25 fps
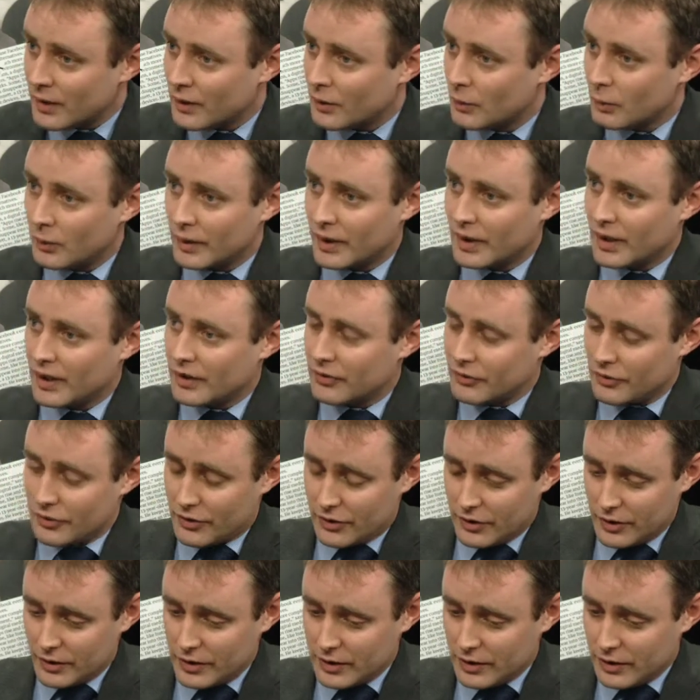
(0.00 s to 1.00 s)
we have
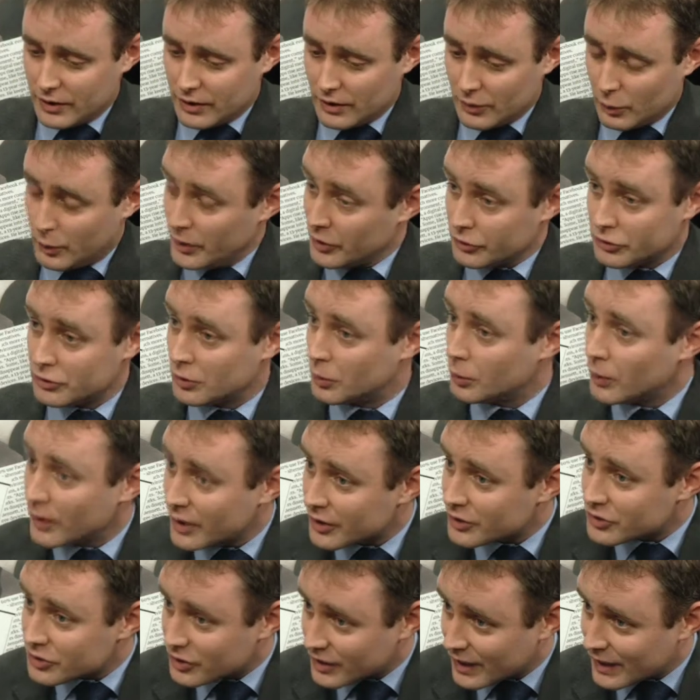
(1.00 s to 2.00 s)
the Wheels to
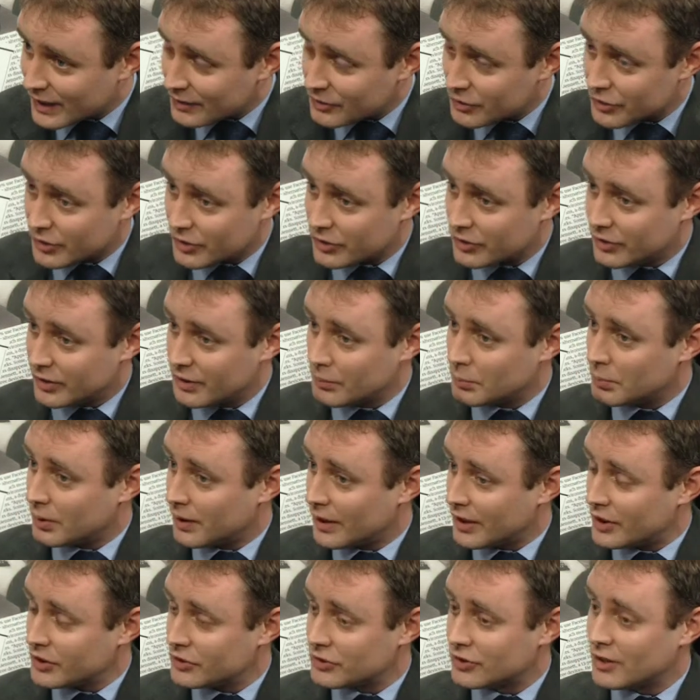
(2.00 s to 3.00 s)
Work schemes that are in
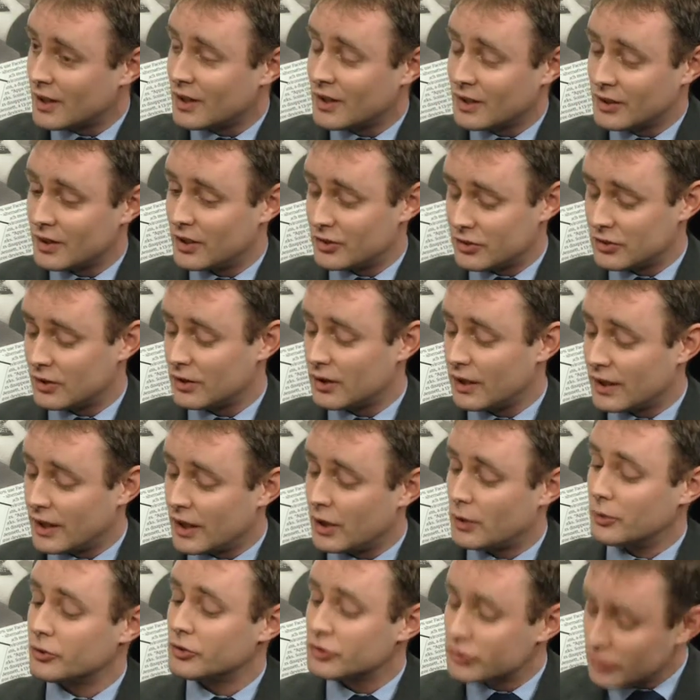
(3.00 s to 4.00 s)
place to
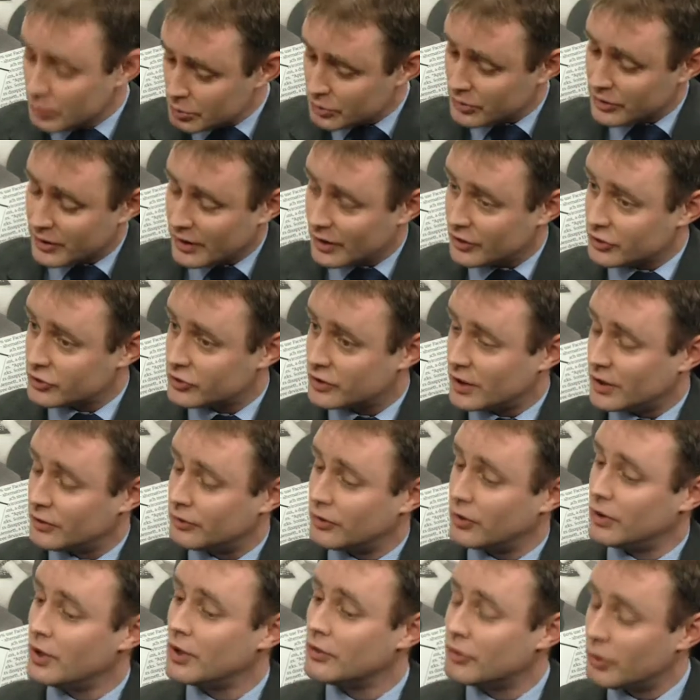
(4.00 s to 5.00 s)
allow subsidised
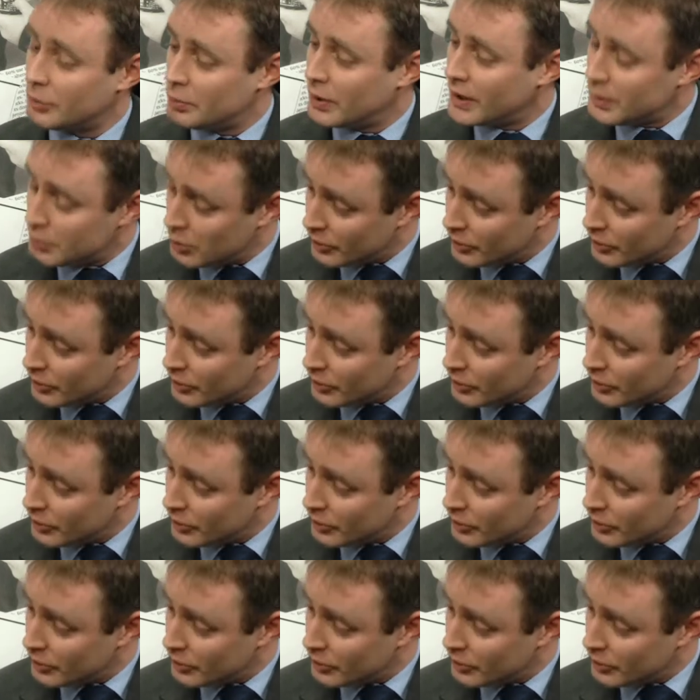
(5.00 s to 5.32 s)
travel for people